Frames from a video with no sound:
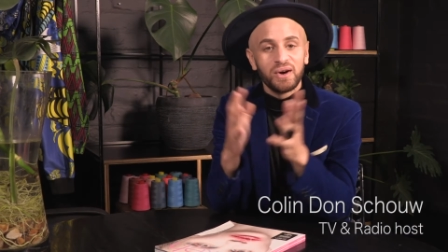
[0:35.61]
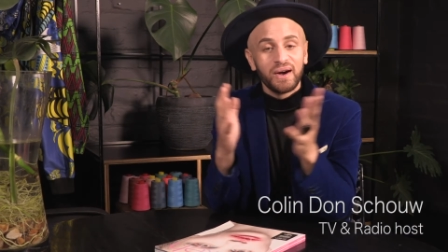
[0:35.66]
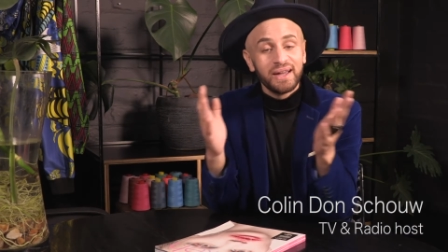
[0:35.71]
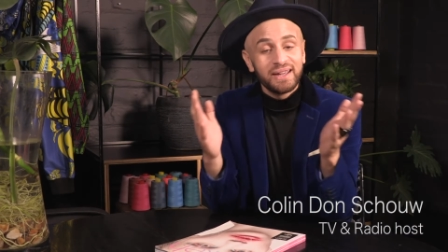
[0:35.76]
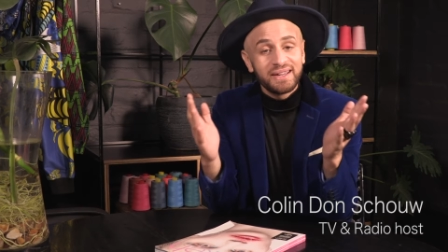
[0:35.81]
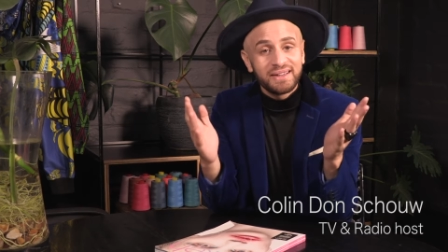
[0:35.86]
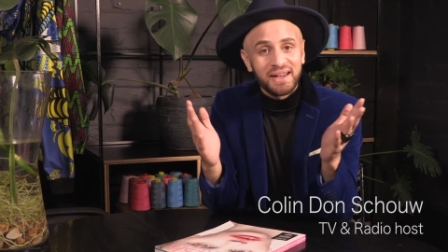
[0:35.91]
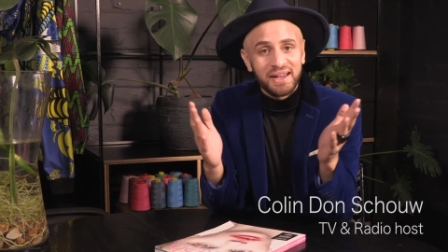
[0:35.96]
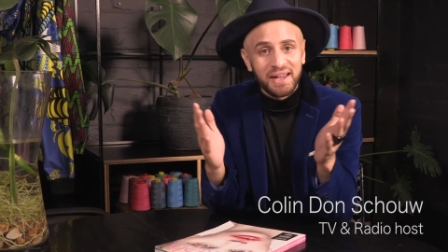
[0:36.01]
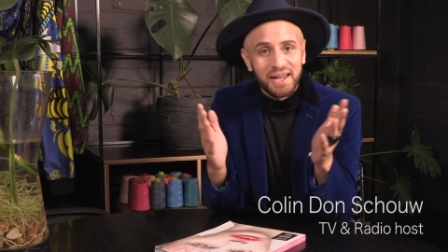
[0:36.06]

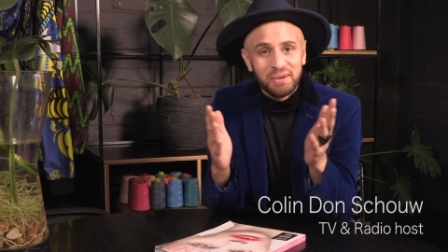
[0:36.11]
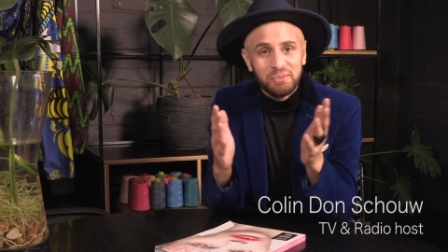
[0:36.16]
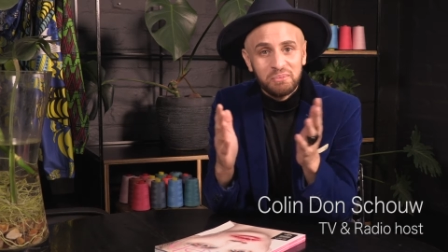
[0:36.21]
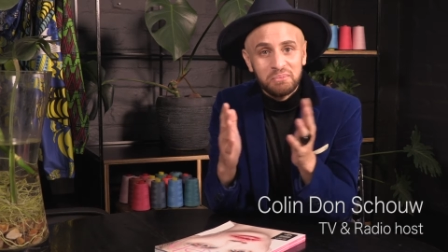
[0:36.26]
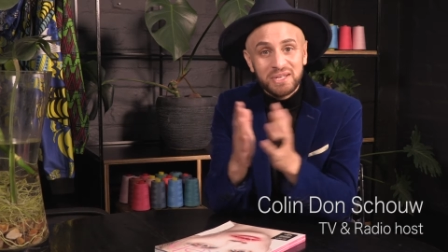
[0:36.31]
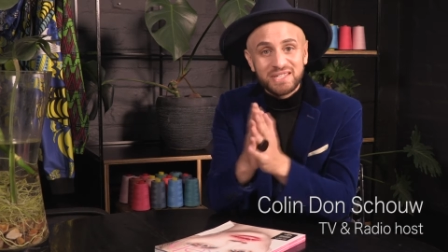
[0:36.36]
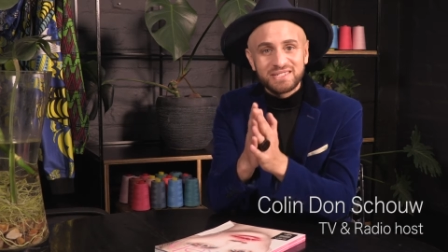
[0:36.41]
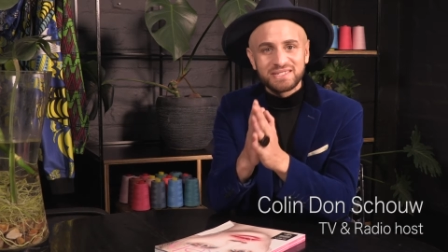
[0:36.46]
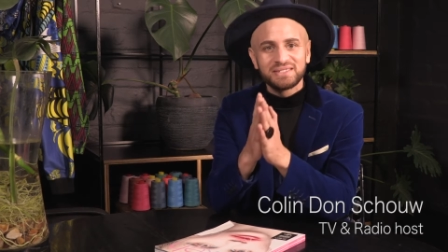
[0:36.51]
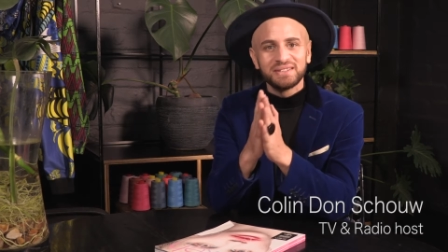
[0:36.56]
aka
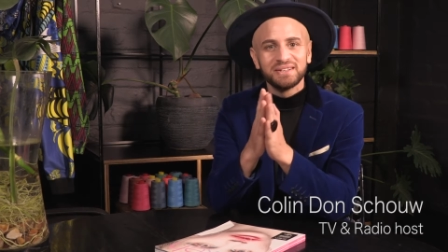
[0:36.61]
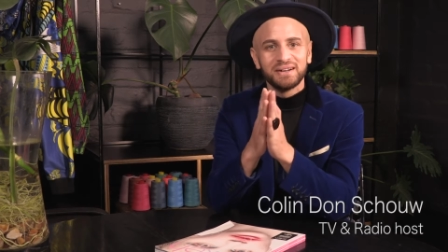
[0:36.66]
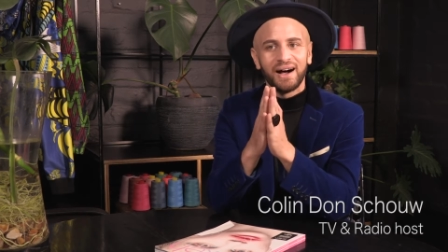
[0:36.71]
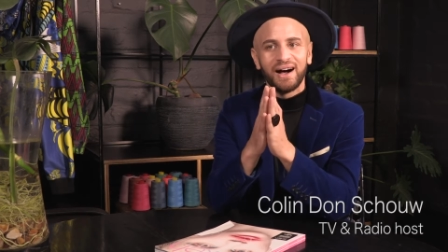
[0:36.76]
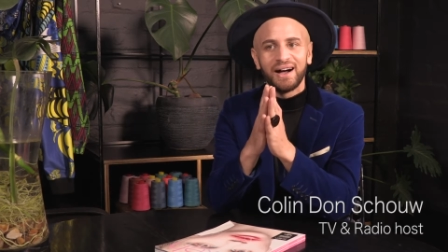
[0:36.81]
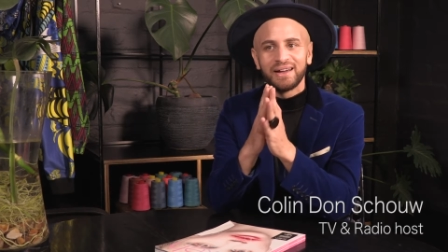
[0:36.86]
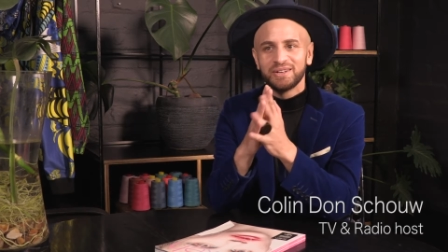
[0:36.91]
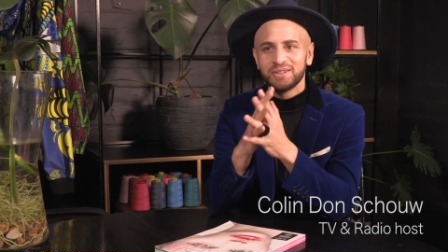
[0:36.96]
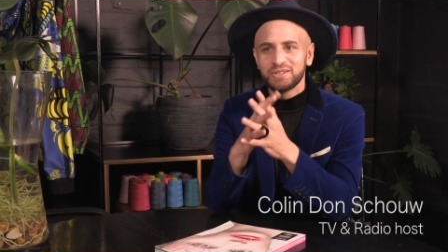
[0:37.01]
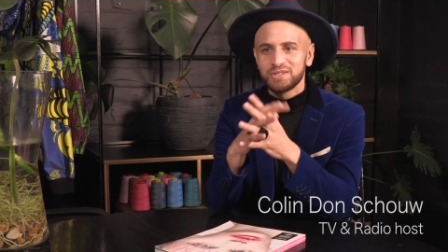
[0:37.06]

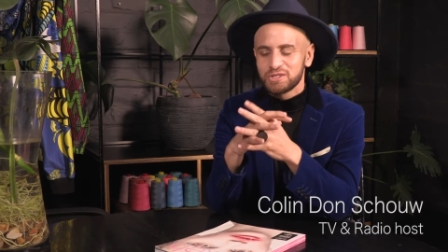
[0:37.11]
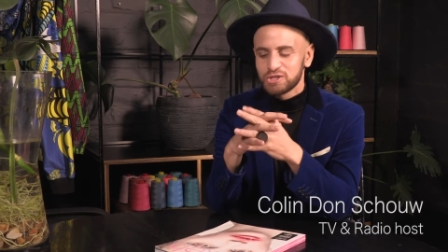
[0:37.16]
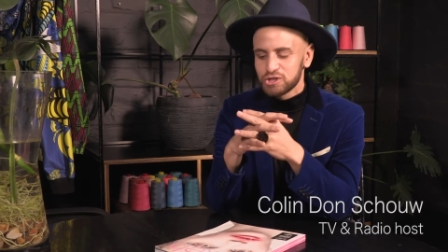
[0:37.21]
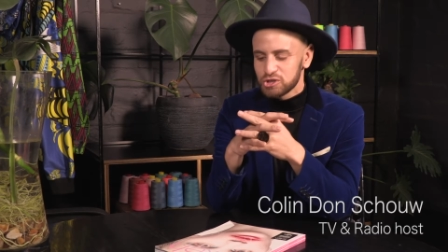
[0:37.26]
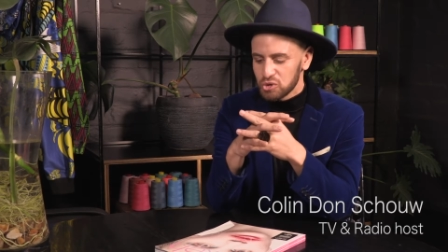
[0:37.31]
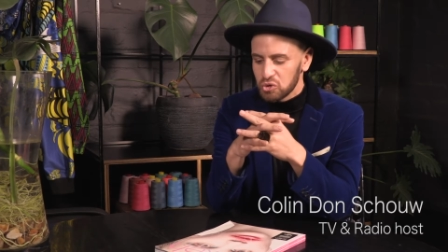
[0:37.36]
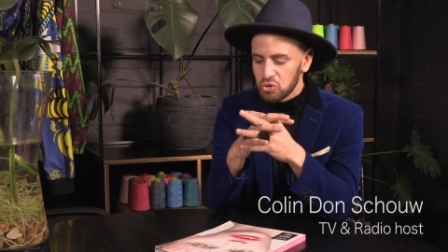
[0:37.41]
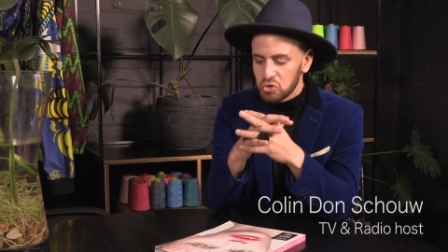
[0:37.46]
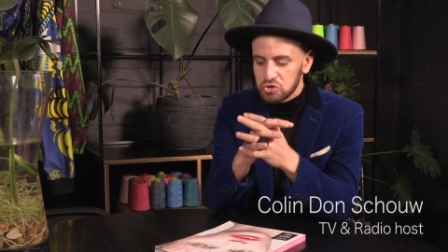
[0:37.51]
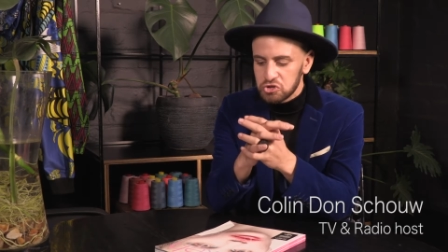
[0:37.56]

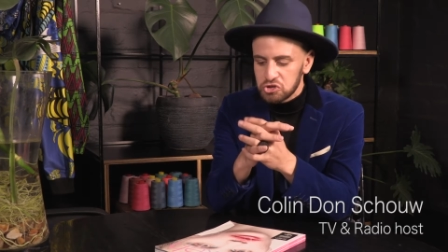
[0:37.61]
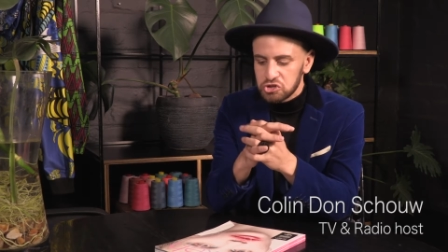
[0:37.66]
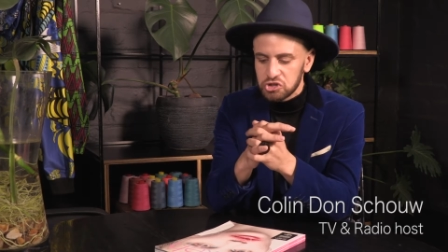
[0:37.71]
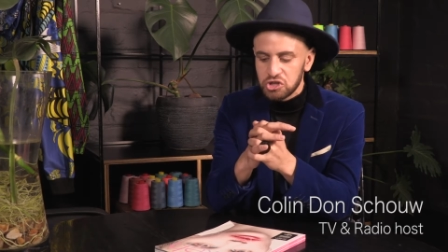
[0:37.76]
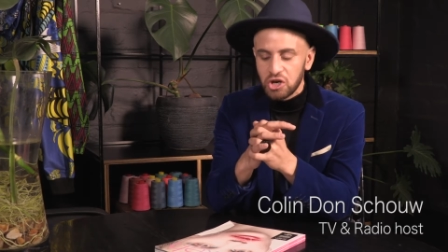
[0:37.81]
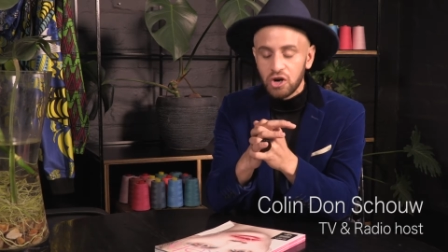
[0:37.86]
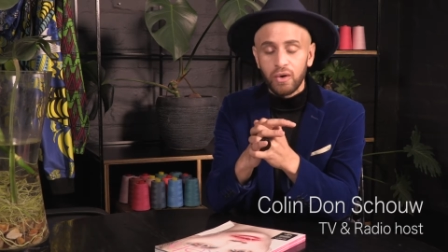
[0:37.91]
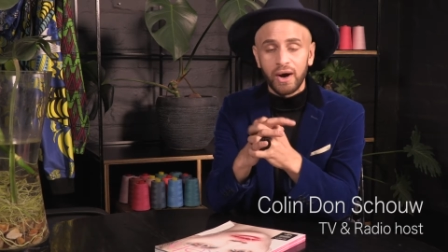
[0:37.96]
Mr_Schouw.